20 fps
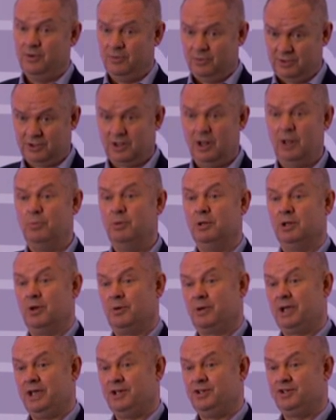was global
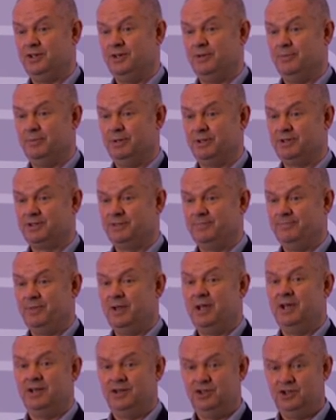location numbers,
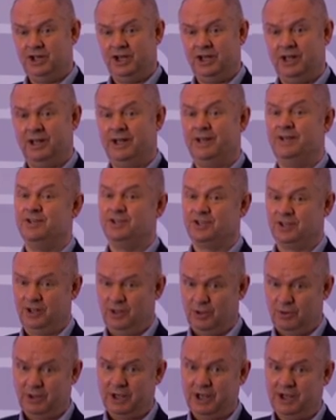GLN's
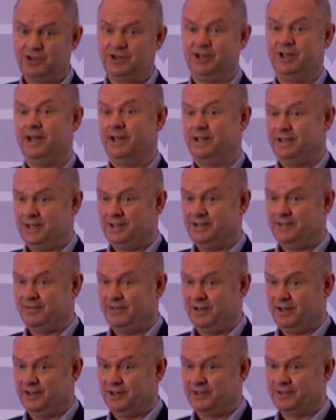location
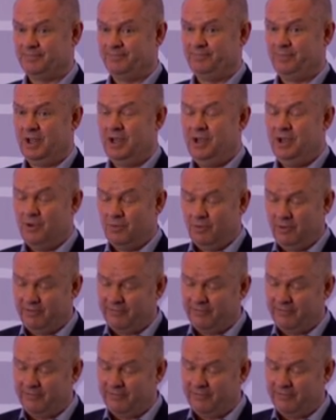identifiers. We